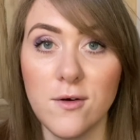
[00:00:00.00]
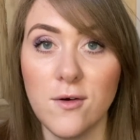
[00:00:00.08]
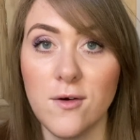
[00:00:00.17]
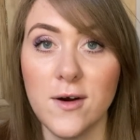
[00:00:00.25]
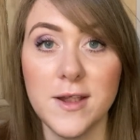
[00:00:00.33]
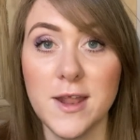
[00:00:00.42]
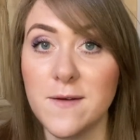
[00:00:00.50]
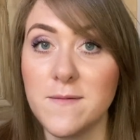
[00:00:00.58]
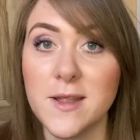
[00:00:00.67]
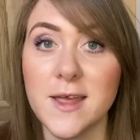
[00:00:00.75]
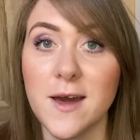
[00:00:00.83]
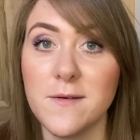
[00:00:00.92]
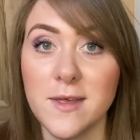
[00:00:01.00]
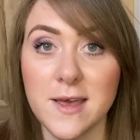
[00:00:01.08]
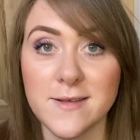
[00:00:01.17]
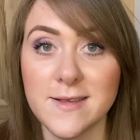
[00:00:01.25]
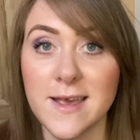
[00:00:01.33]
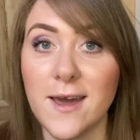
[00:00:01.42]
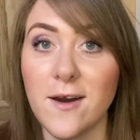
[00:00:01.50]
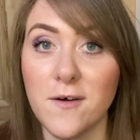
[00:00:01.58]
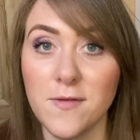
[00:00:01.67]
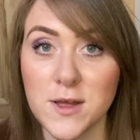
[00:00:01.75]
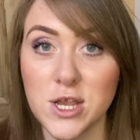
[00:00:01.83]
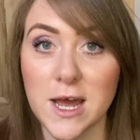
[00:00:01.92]
or a new video that you see
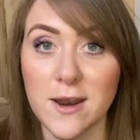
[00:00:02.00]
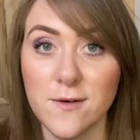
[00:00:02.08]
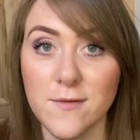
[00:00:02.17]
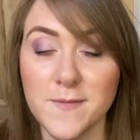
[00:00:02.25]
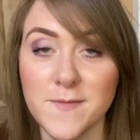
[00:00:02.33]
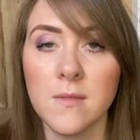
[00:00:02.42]
on the channel.